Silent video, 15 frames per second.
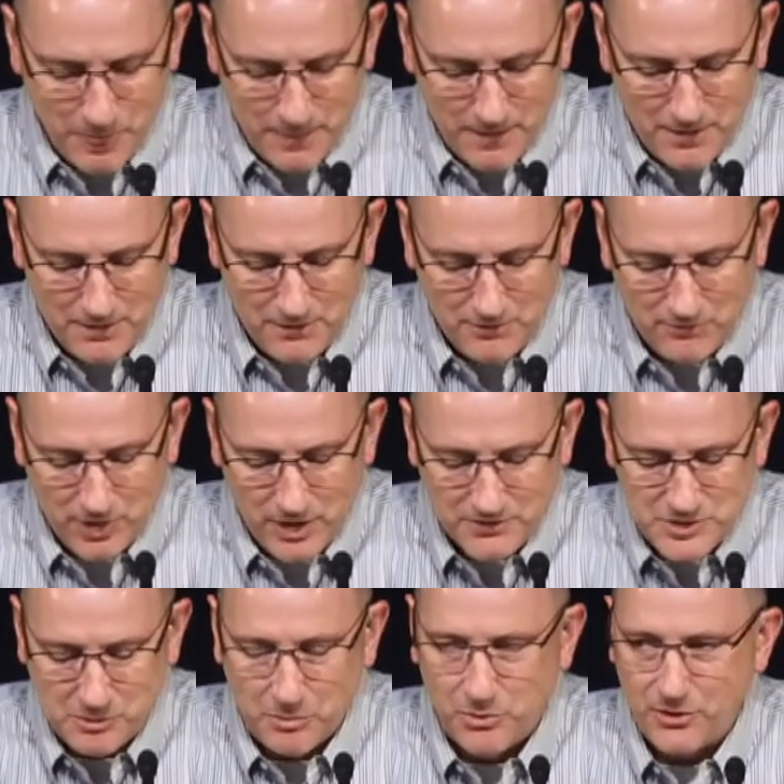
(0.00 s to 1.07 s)
And it involves
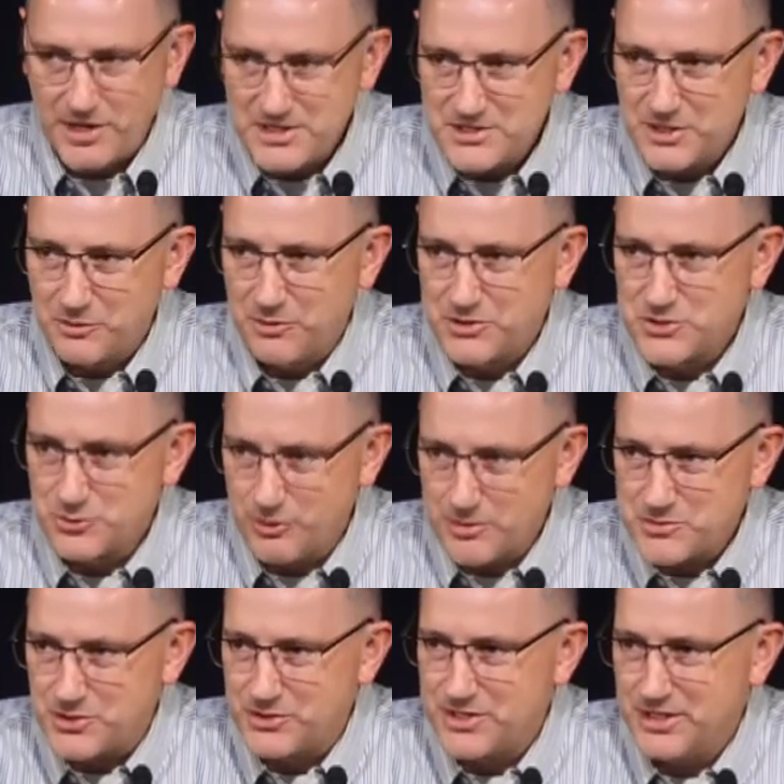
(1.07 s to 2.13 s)
embracing what
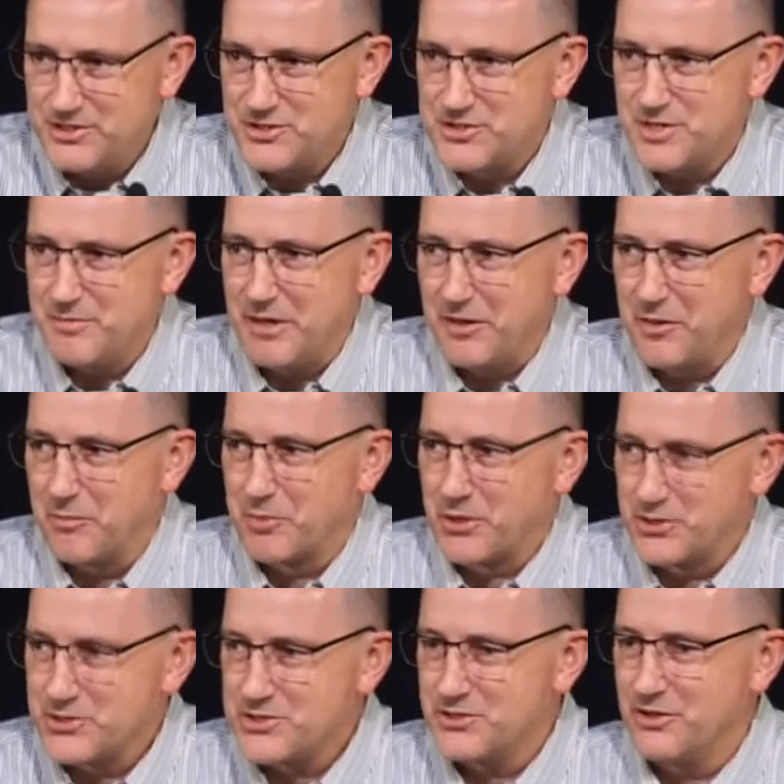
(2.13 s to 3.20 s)
Scripture teaches about the
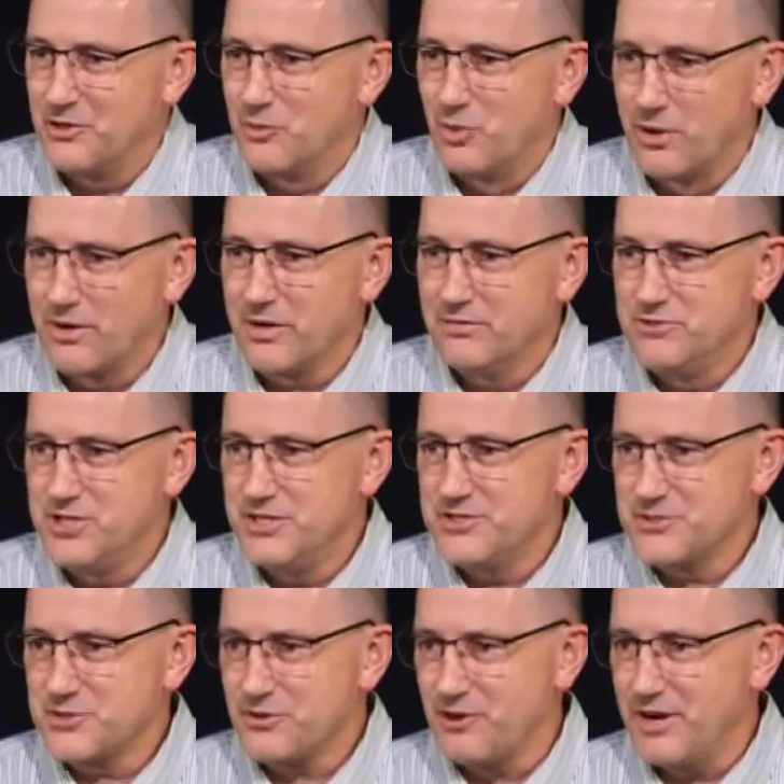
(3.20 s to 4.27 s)
person and the work of Jesus
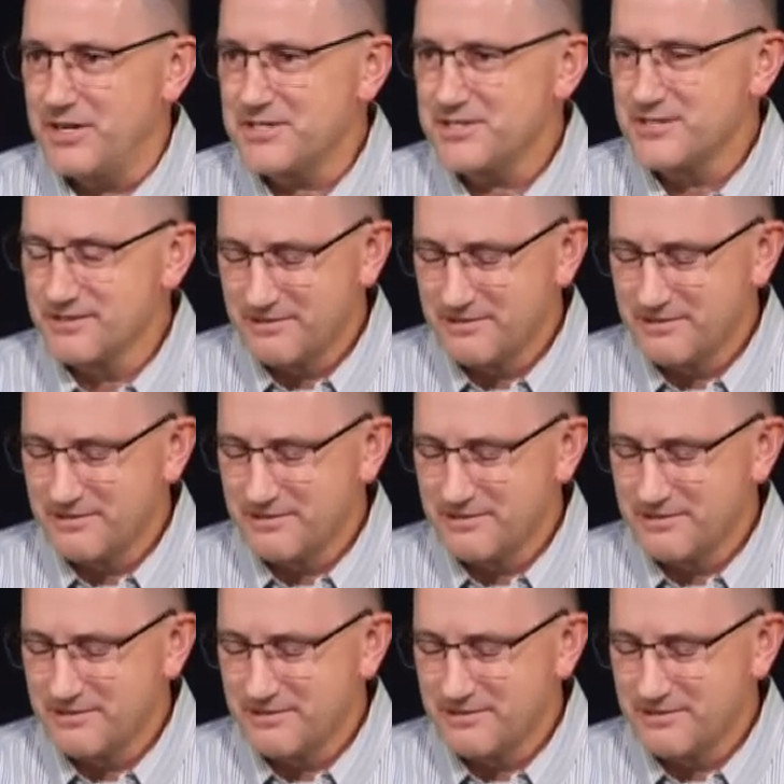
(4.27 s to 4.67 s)
Christ.